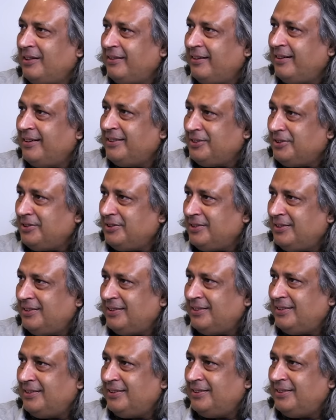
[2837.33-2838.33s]
addressed
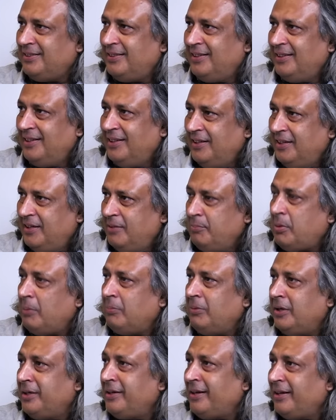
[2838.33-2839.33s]

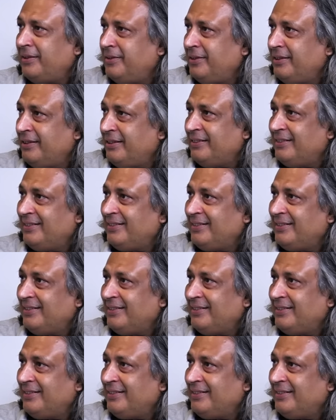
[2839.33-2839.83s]
public gathering.